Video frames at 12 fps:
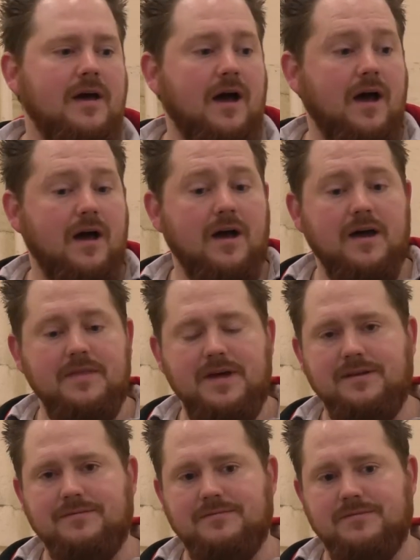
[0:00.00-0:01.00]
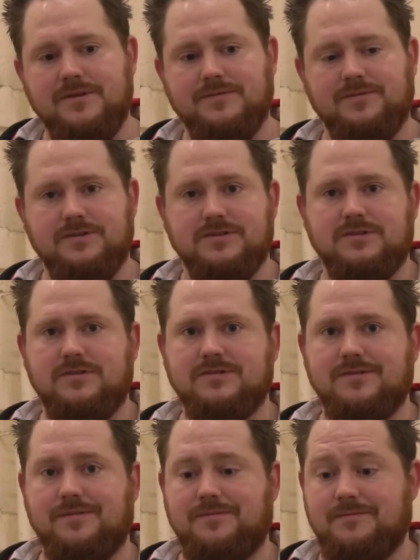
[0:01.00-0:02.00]
And then
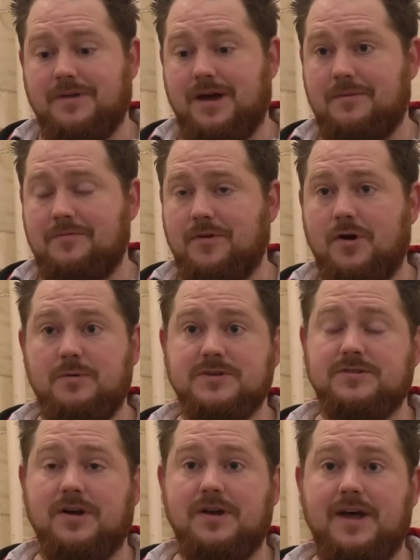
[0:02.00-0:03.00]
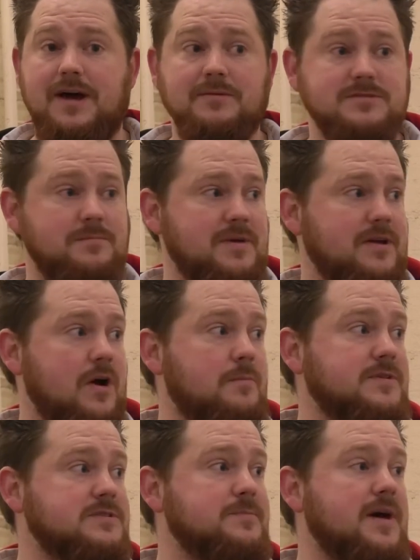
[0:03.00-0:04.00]
the floor we're stood on now, it's a big
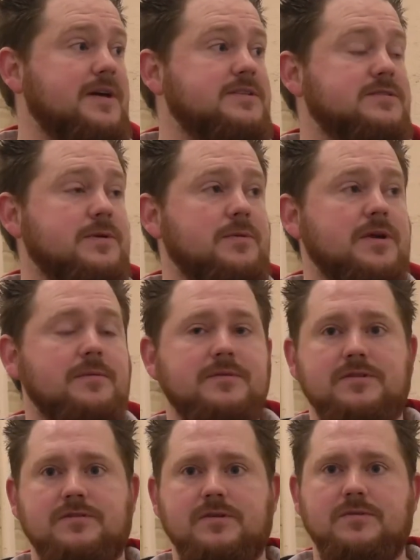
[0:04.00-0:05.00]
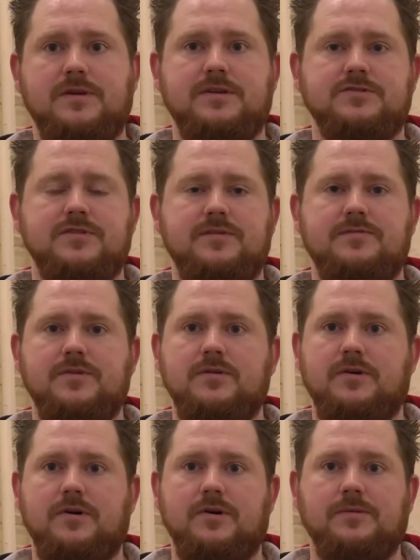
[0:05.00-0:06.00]
open space, so we want to do the street
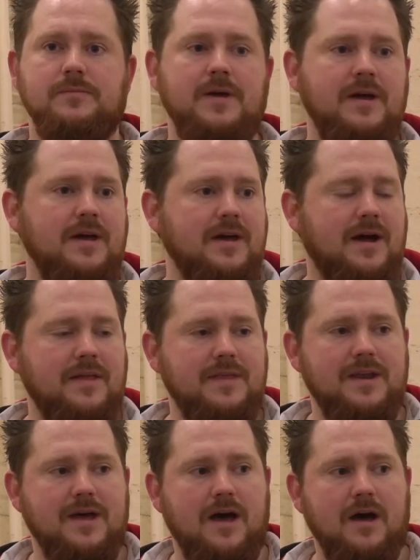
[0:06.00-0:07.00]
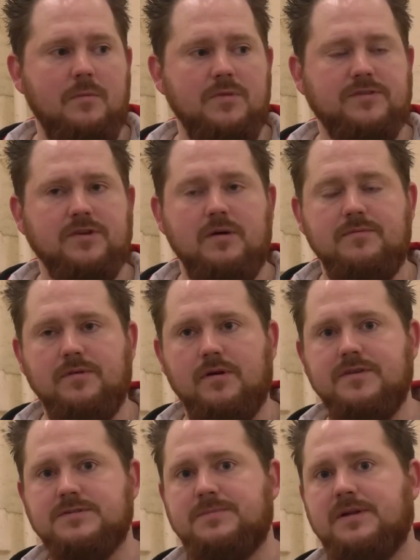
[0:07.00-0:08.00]
food hall. And then the top floor
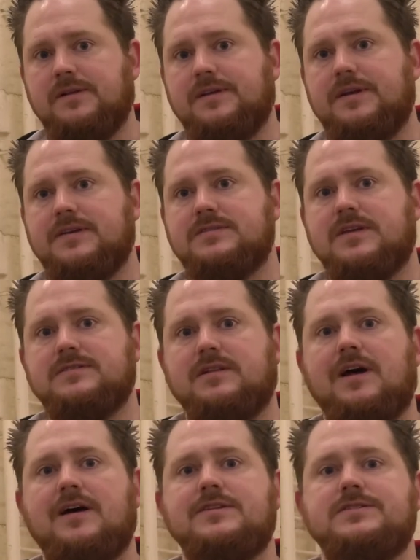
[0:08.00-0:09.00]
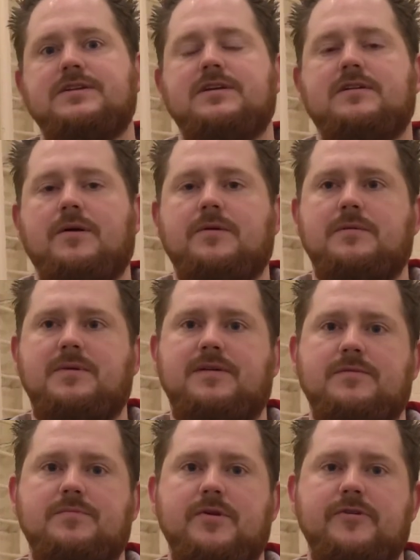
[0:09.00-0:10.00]
of this building is largely going to be
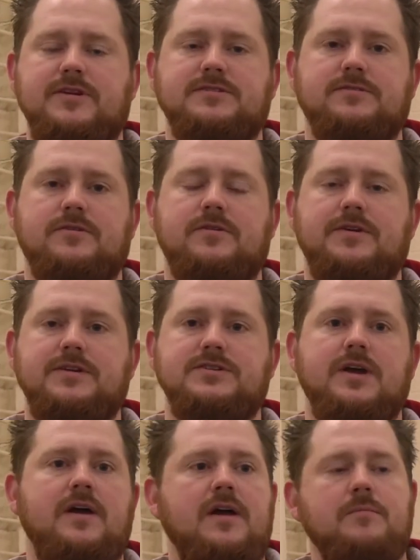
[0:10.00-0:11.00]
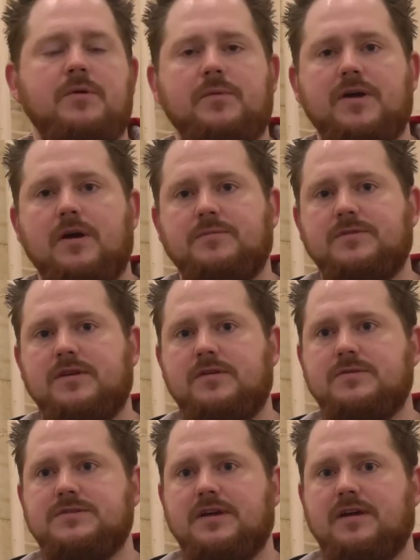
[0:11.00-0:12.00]
for brewery storage, but we hope to
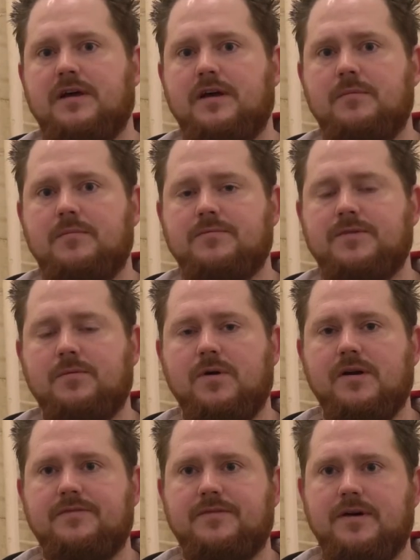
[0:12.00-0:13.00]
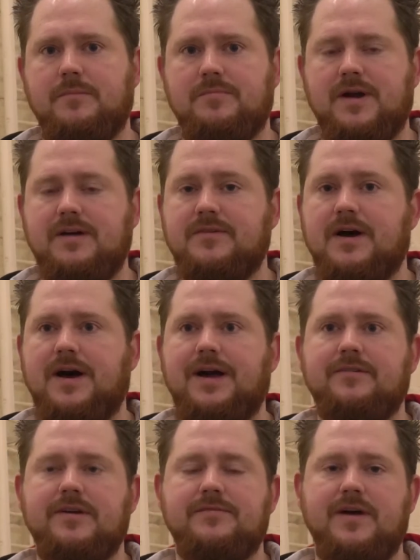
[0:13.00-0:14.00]
use it for one-off private
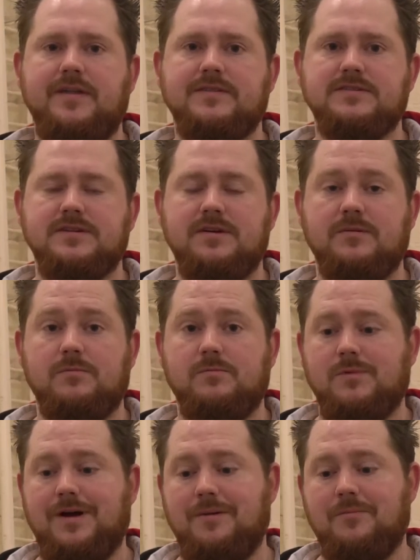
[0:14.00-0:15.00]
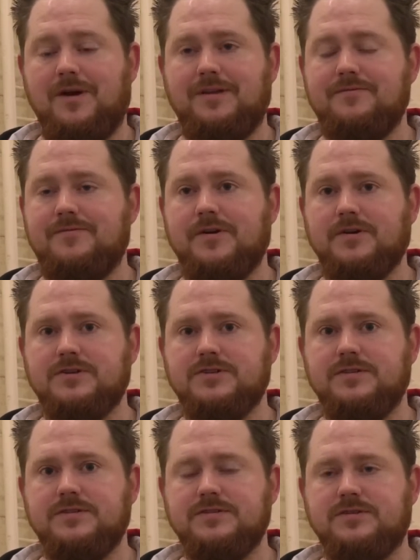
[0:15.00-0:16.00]
hire and events, so wedding
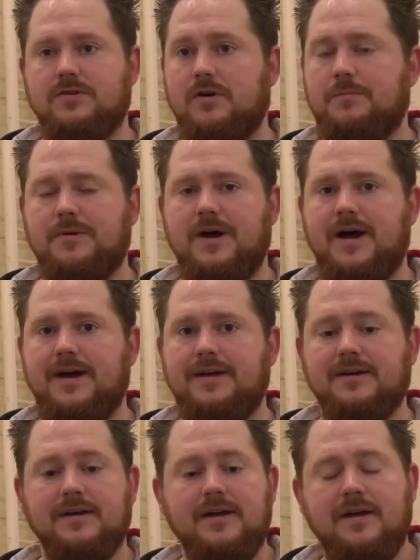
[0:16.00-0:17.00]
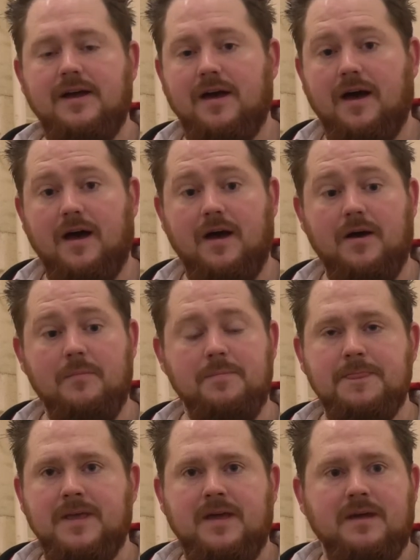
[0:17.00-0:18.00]
functions, corporate hire,
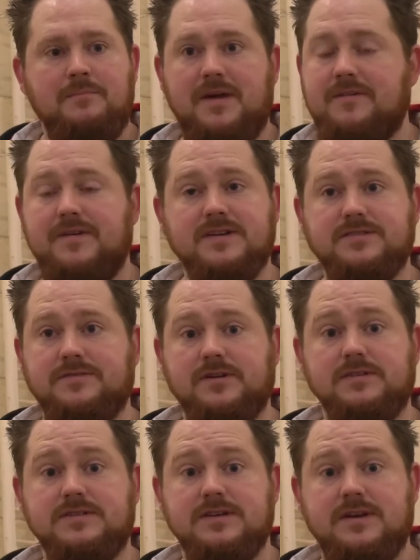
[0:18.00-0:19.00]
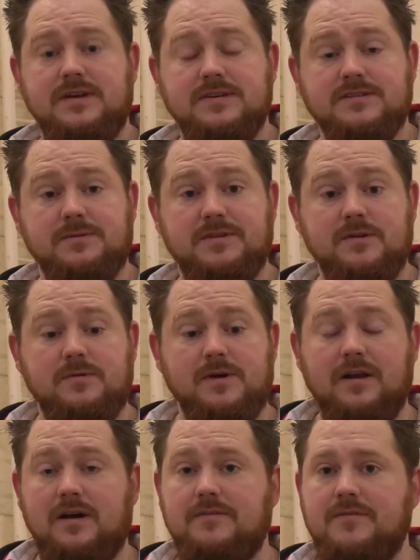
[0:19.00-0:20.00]
beer festivals. So we do
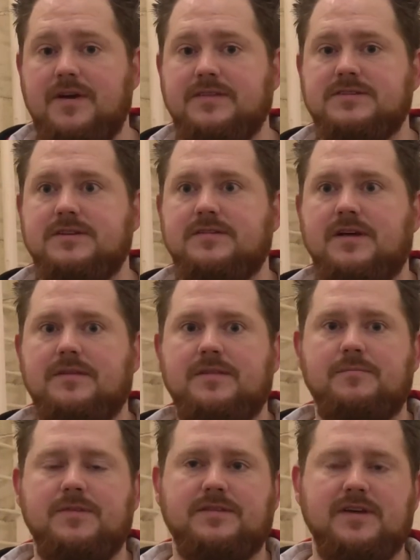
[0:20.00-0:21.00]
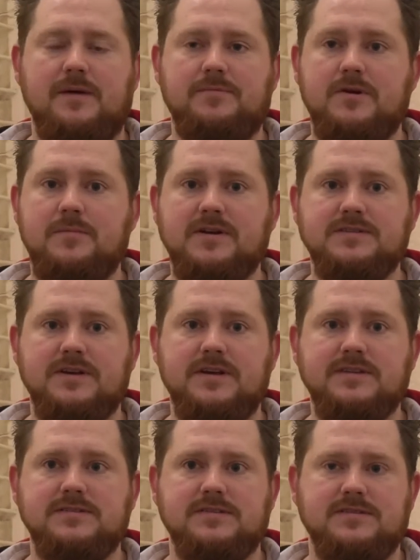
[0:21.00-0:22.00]
quite a lot of events at the tap room as it
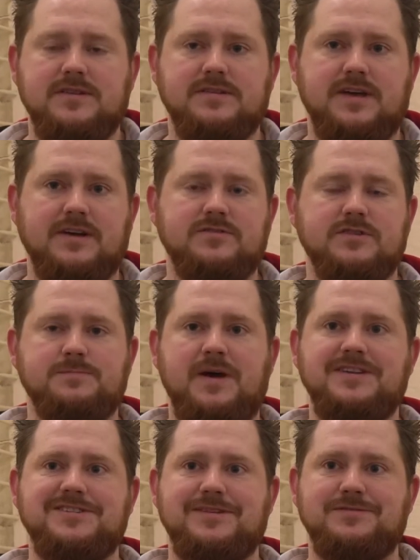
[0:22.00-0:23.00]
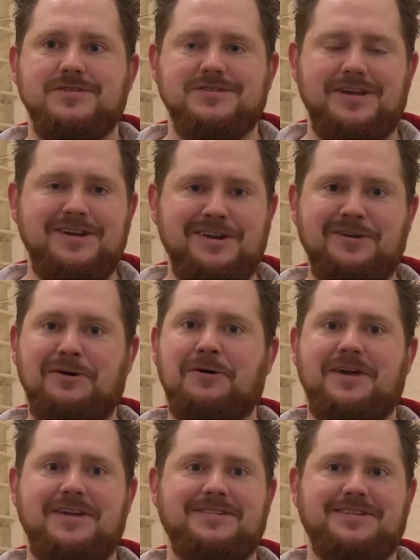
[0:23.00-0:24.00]
is. So this extra space gives us
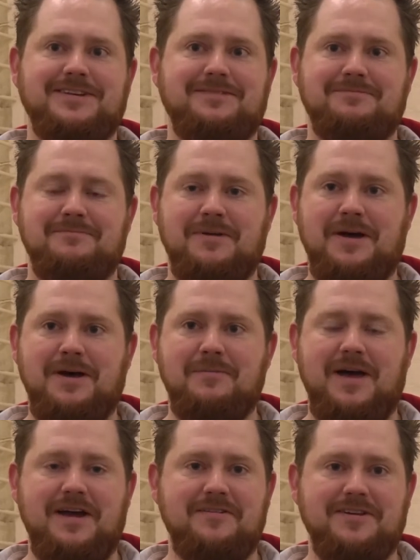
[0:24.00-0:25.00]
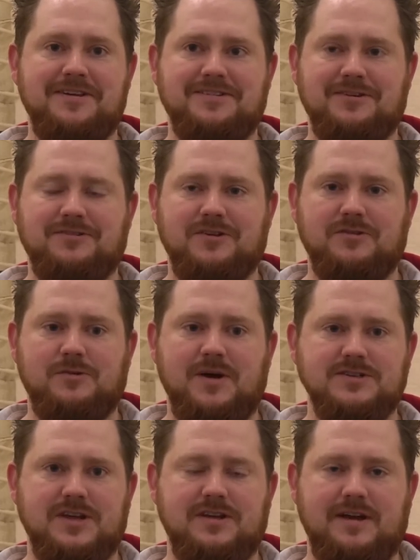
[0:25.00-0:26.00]
indoor heated area to
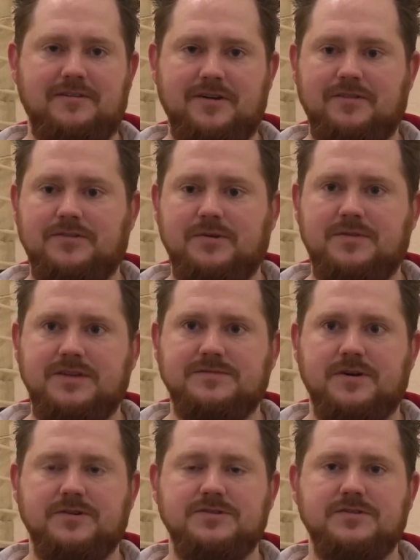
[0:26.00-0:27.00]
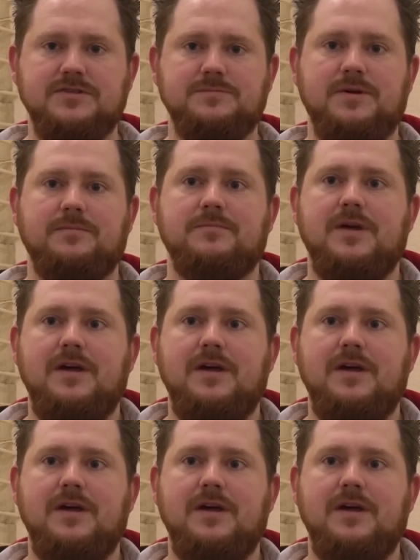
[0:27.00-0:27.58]
actually carry on doing these functions, but